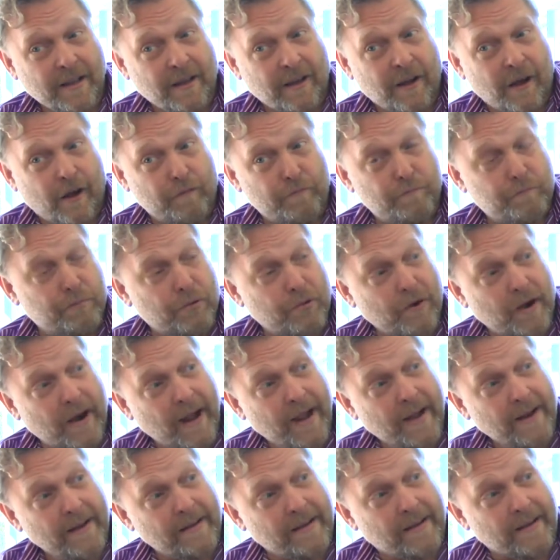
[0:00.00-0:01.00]
of
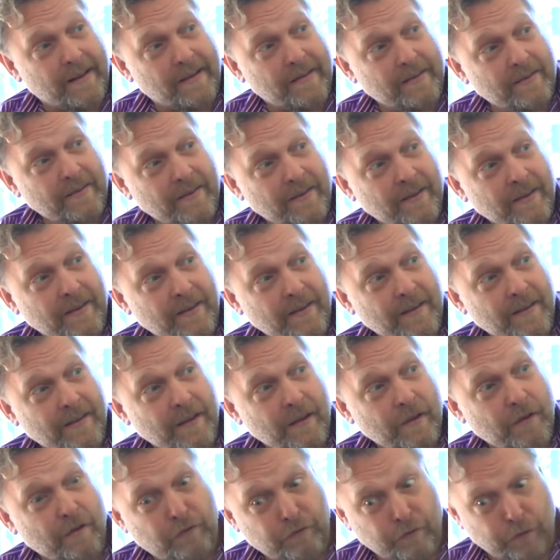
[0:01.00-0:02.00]
practice
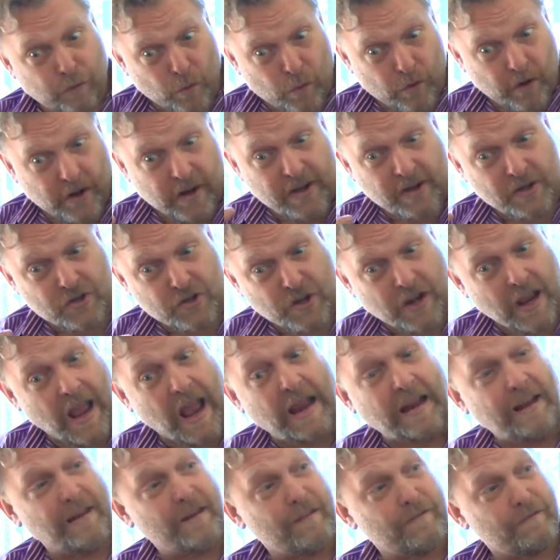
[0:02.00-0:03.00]
yes. for each
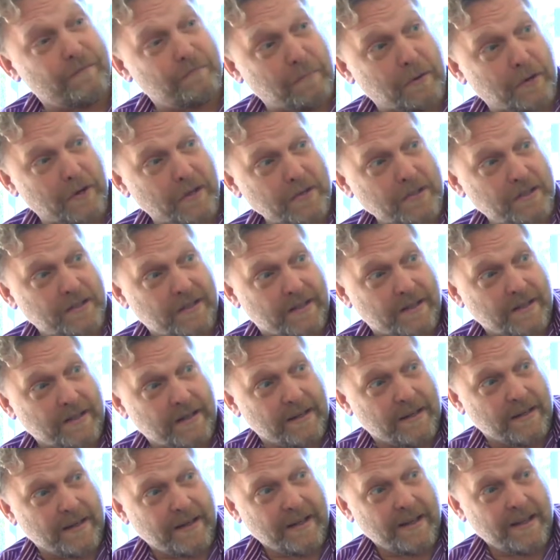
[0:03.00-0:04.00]
kind of
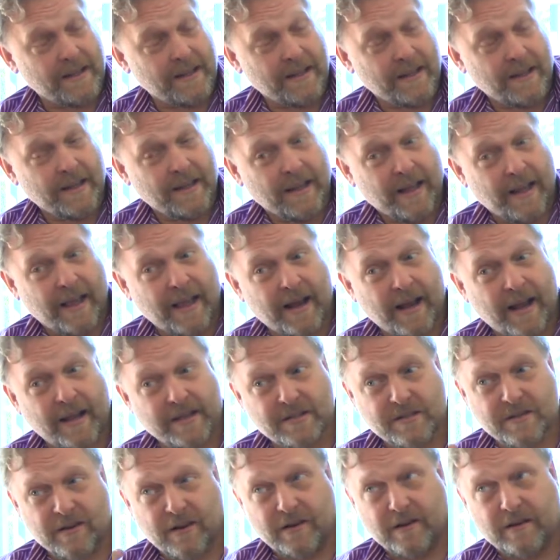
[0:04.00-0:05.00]
person. And I
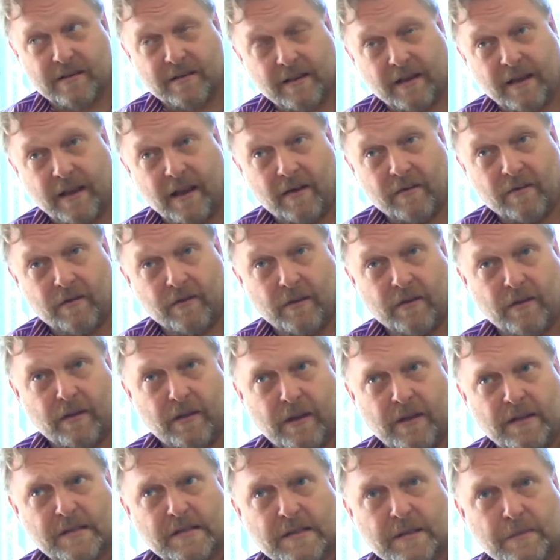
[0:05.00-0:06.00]
started to get
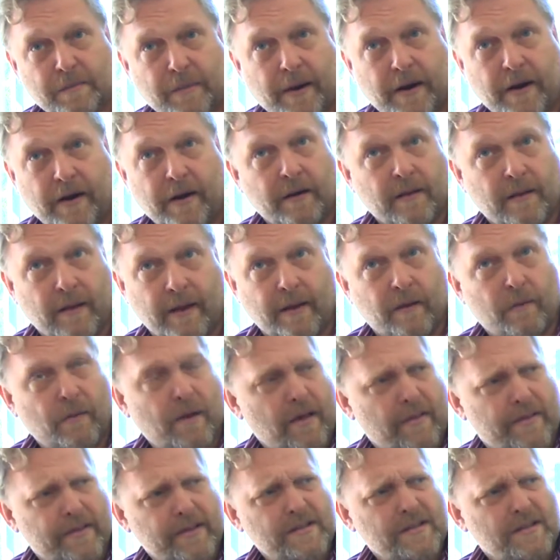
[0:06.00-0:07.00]
really inspired, like,
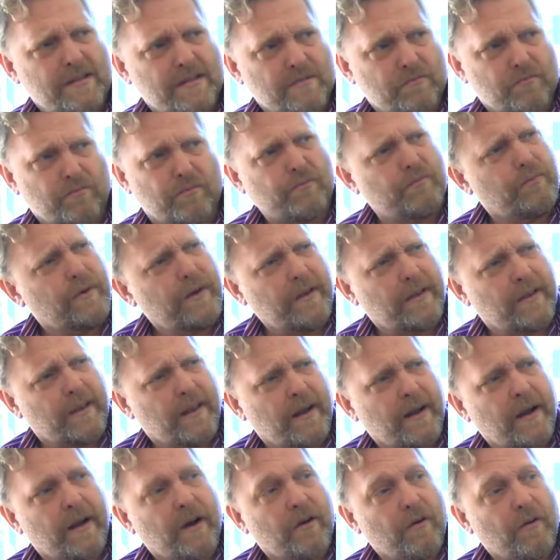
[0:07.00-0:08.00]
wow, this is
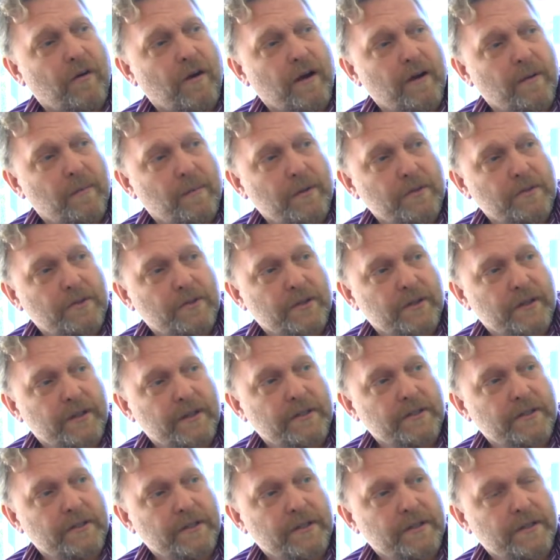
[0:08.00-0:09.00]
really an incredible
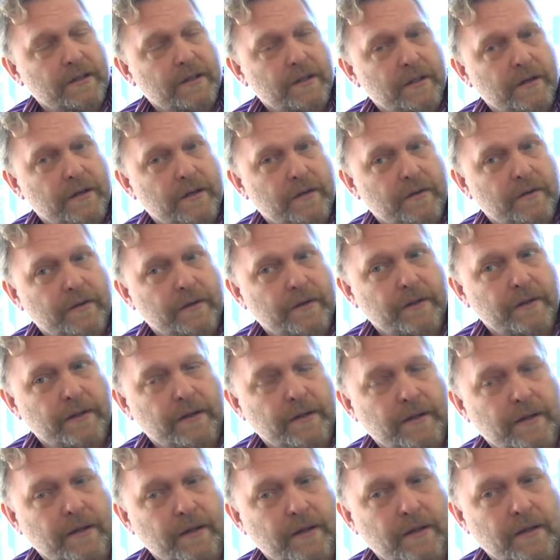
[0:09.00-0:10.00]
tradition, you know,
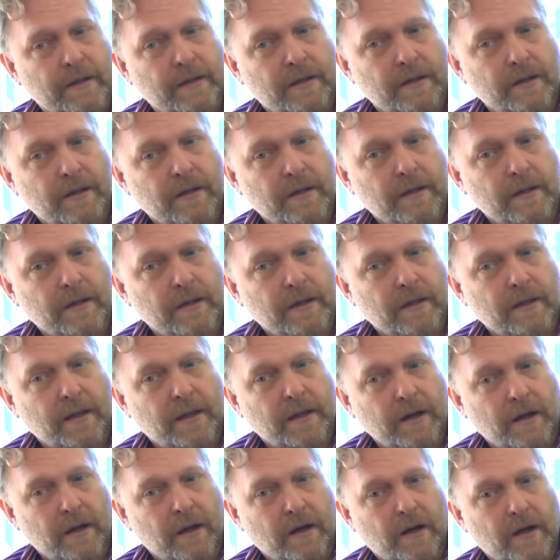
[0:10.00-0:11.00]
really
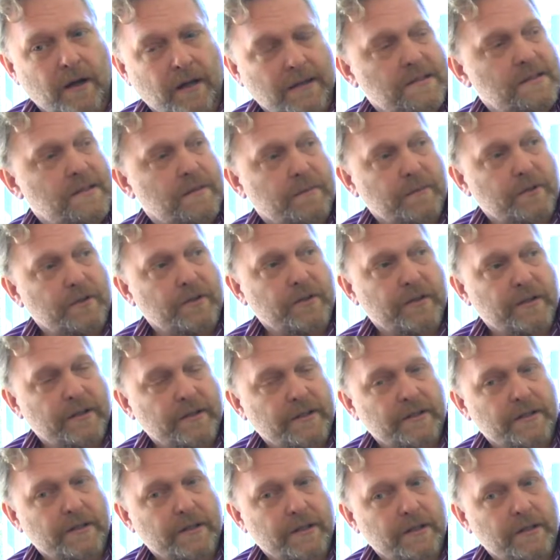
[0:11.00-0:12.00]
an awesome
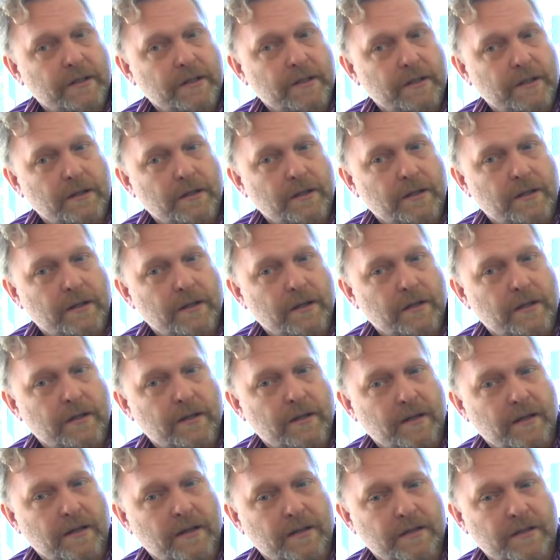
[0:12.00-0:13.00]
tradition uh,
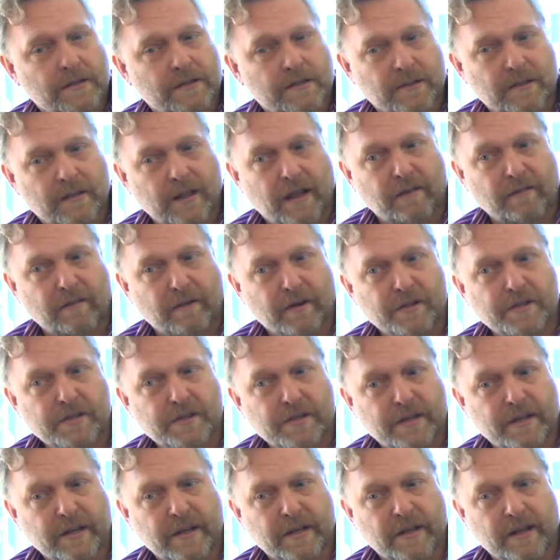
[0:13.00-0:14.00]
in its
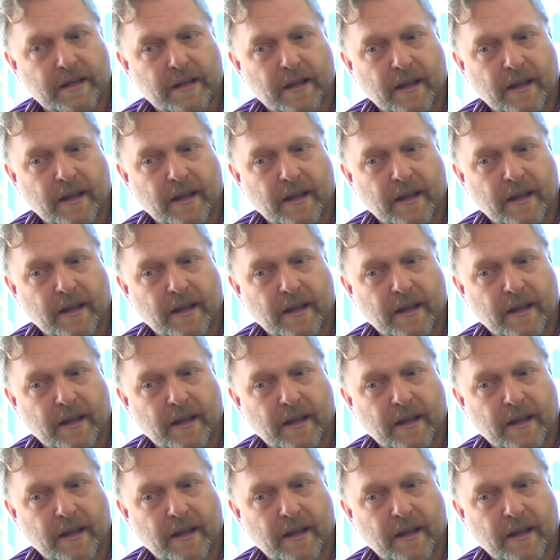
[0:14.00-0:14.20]
diversity